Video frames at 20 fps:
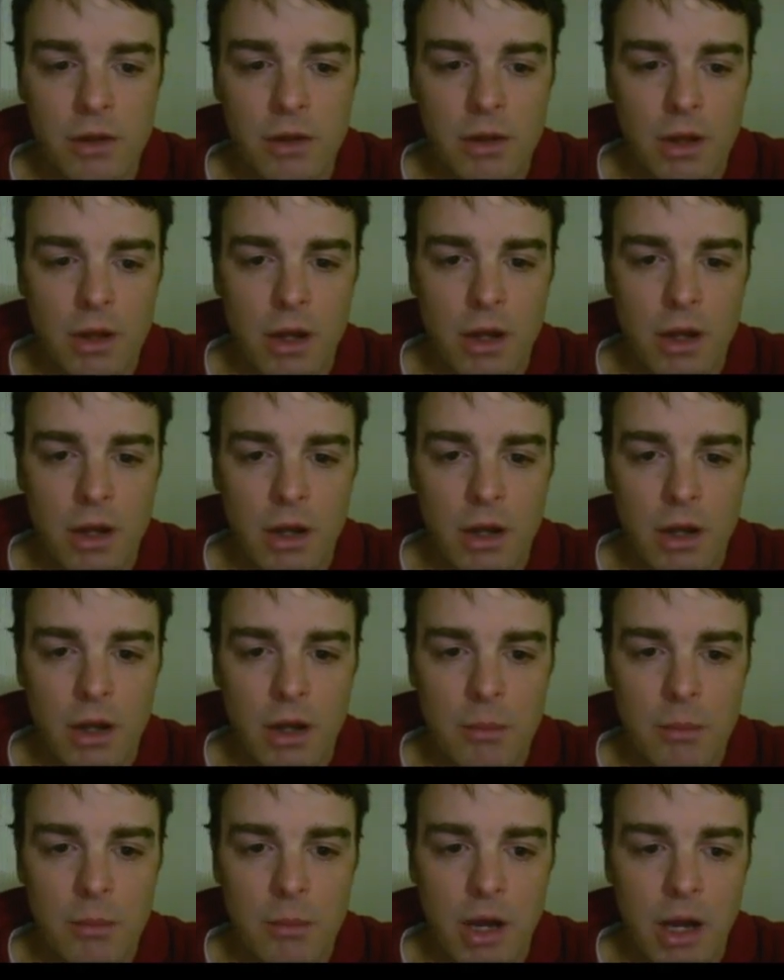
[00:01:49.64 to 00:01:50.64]

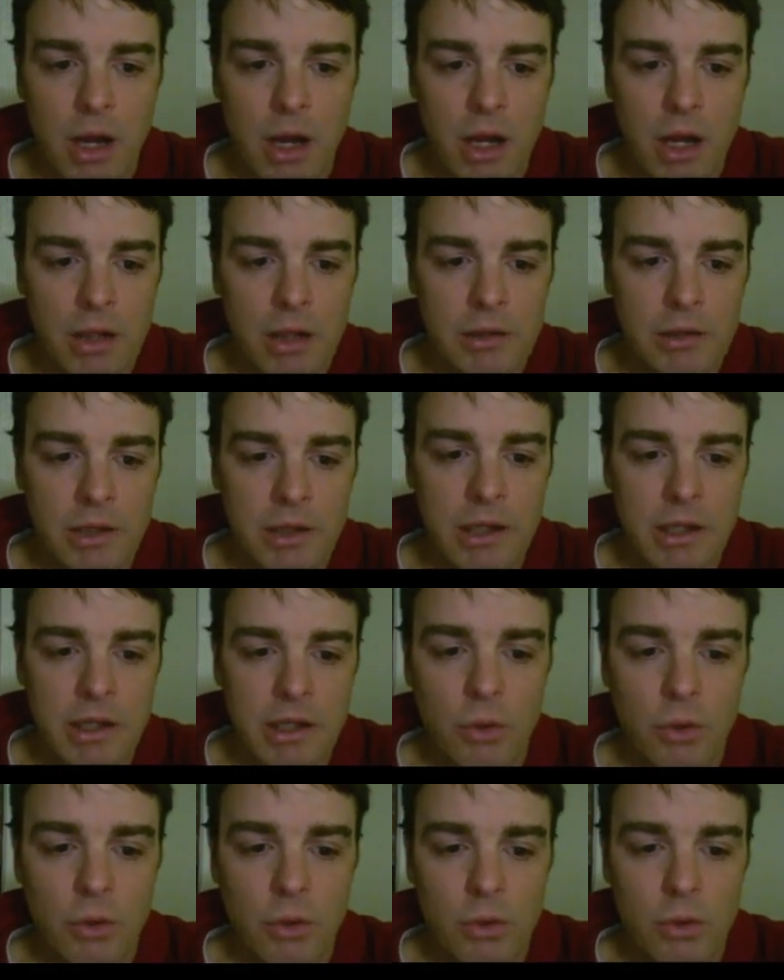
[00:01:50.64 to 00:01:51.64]
Um, I like it
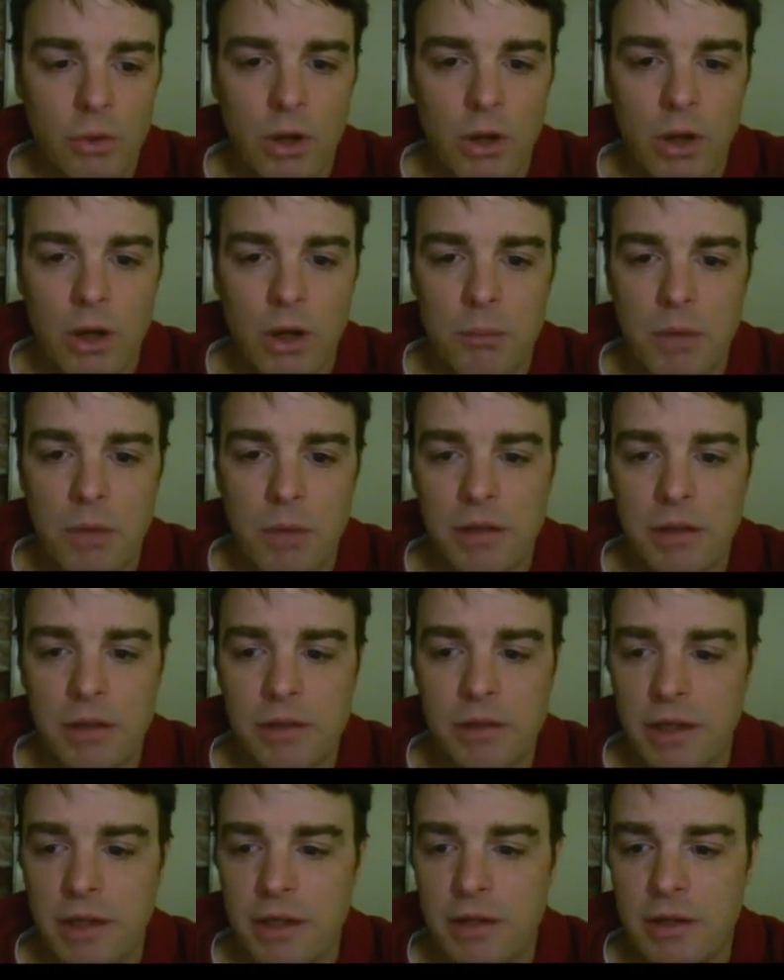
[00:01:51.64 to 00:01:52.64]
though. Um, I
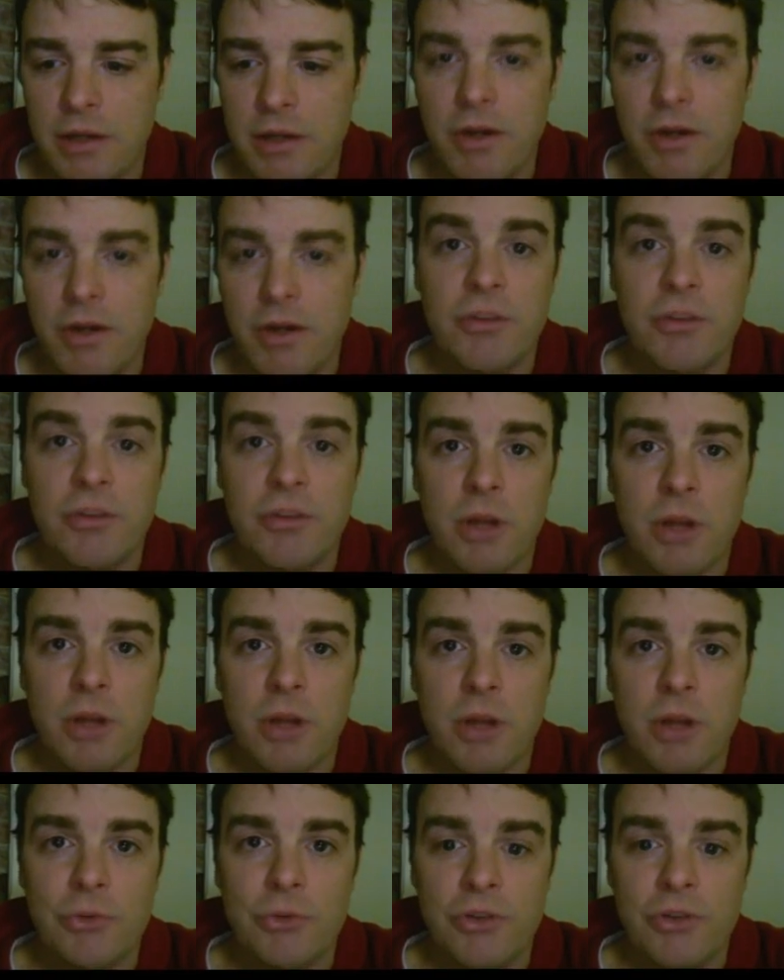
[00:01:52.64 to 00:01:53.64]
like a very simple
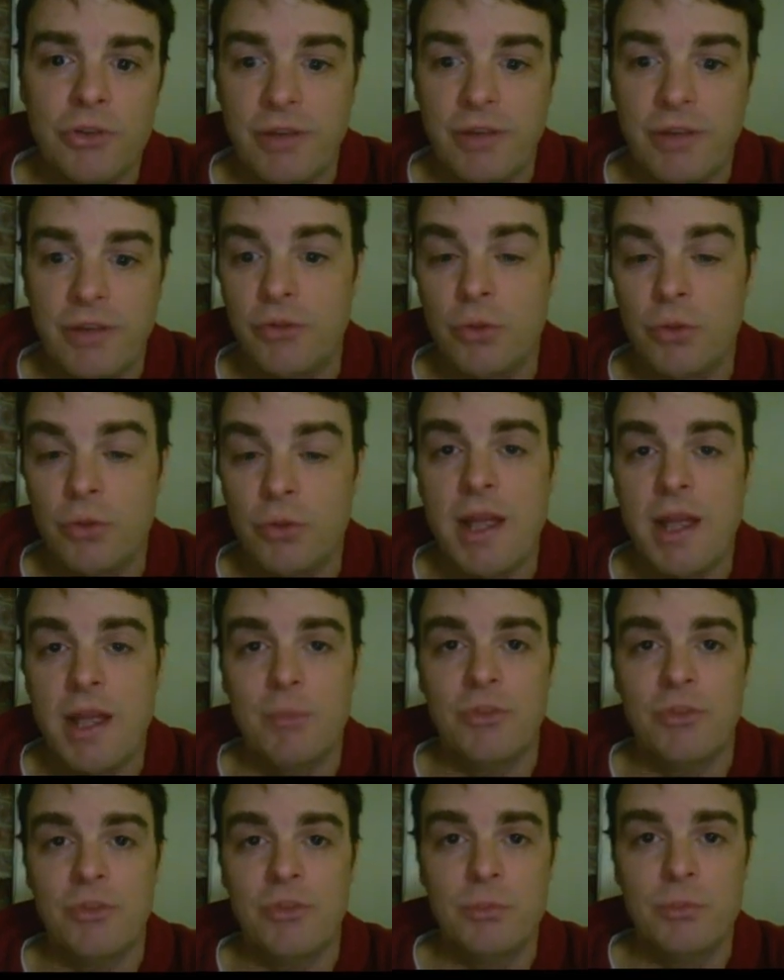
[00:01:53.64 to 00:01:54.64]
option. seven twenty
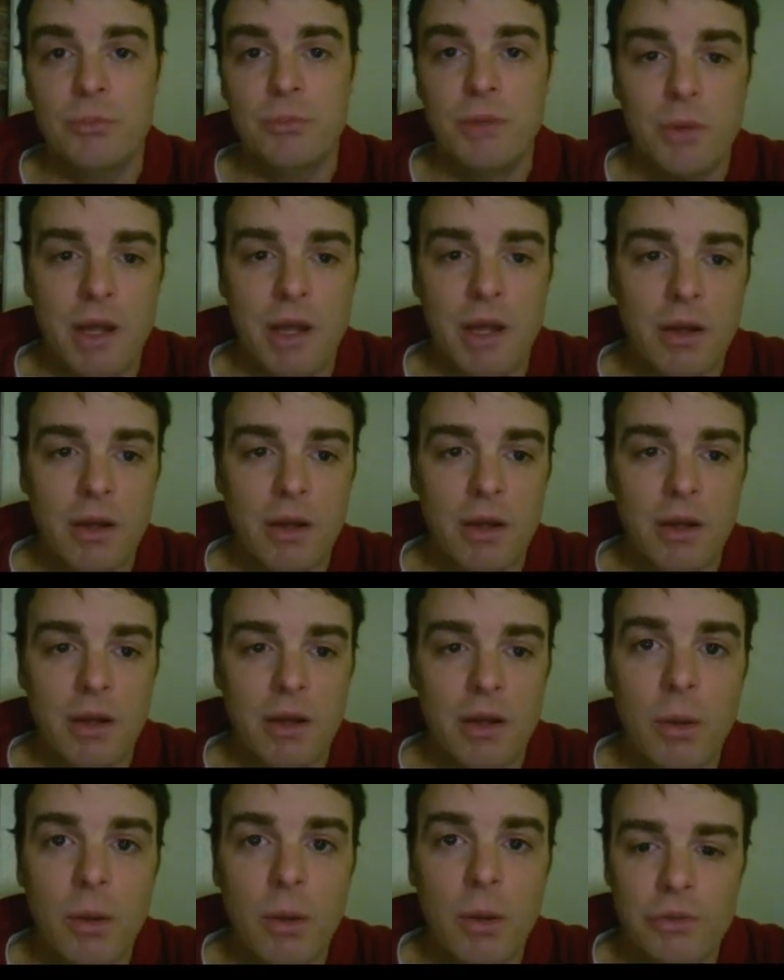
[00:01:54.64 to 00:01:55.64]
happens to be what I
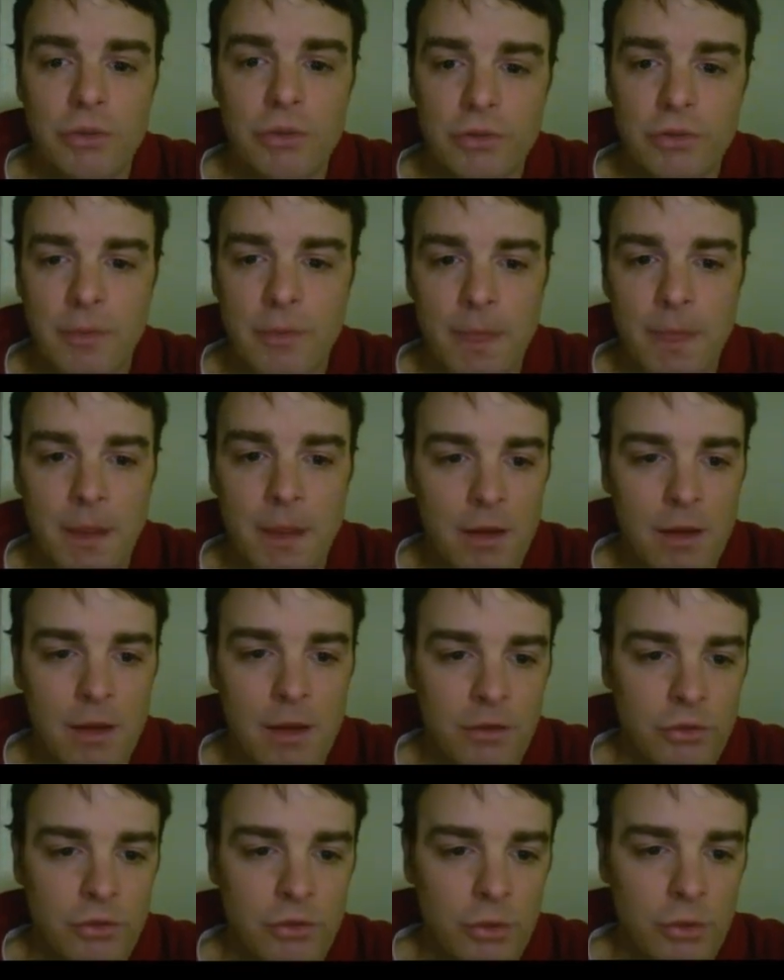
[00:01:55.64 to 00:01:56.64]
always use.
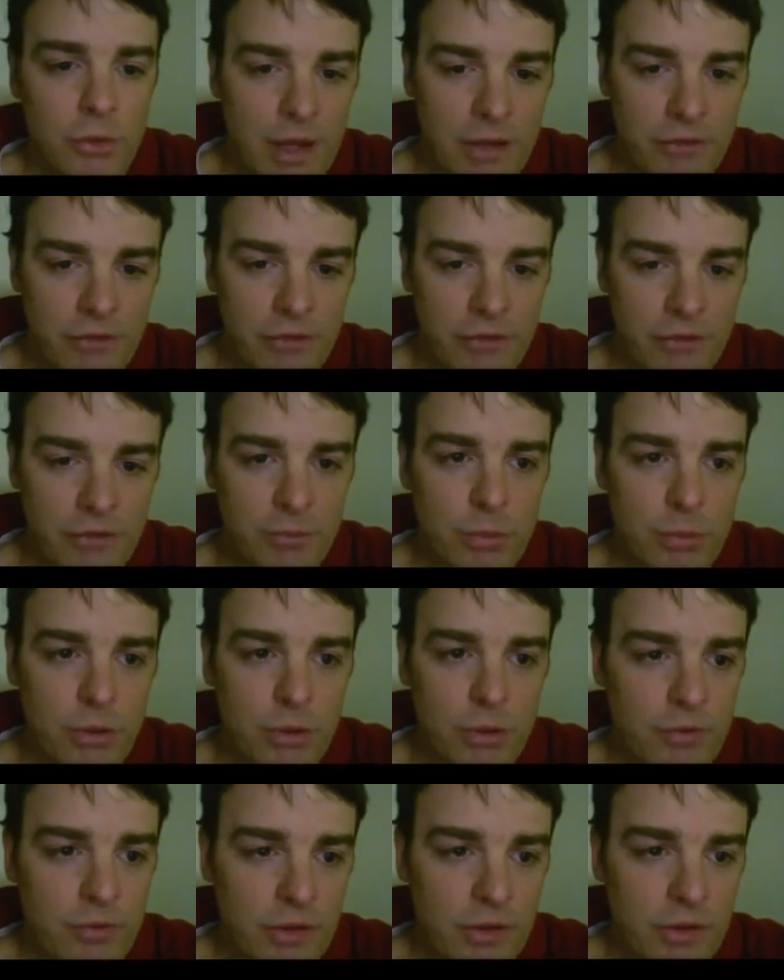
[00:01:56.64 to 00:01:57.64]
So that's
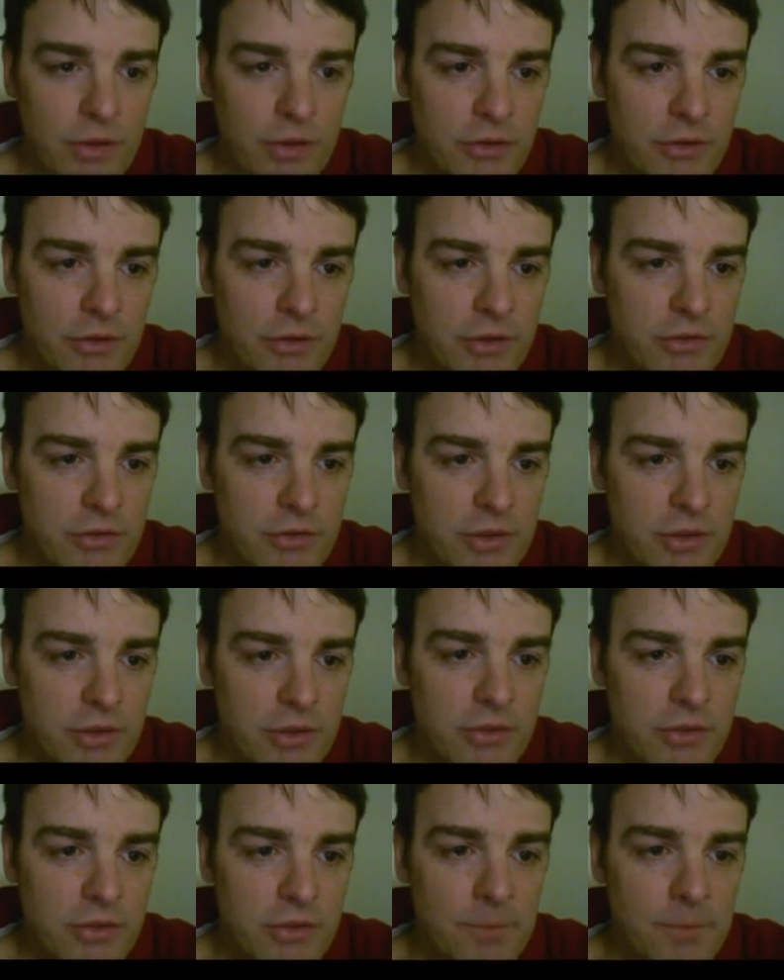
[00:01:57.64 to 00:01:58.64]
perfect. That's nice and
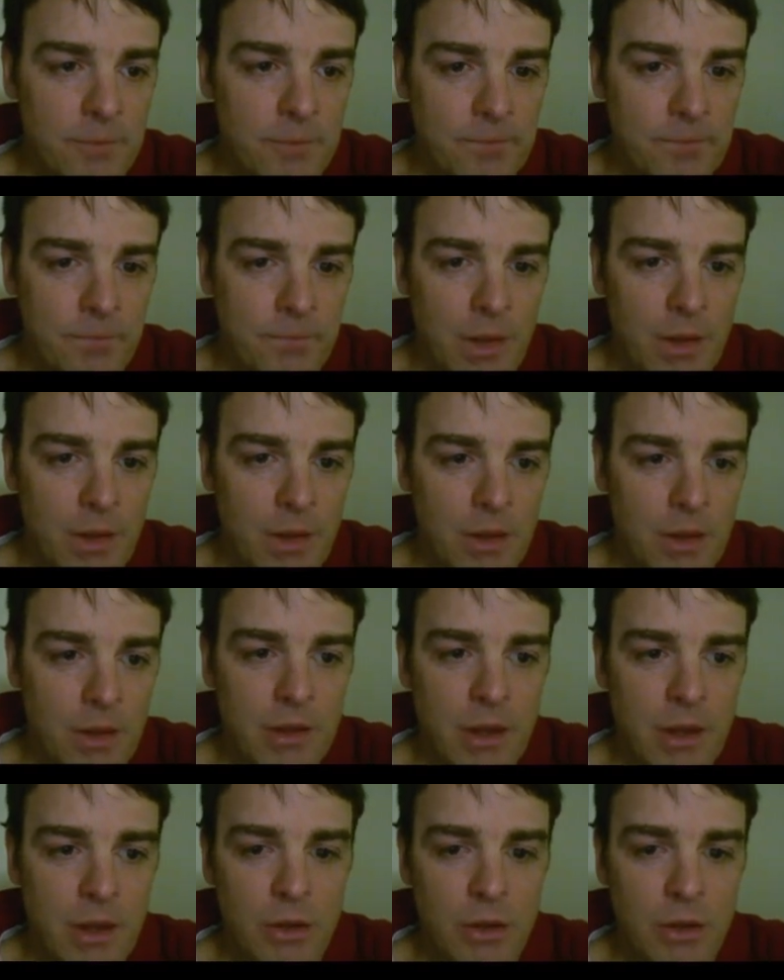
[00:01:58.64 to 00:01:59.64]
easy.
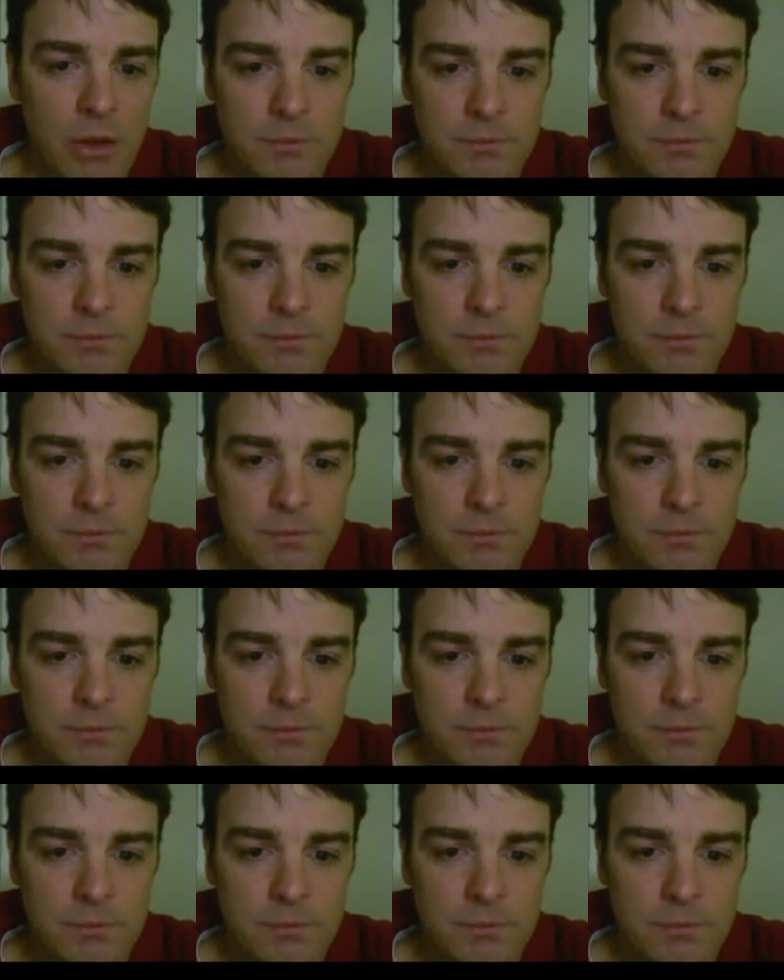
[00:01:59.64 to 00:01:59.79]
Now,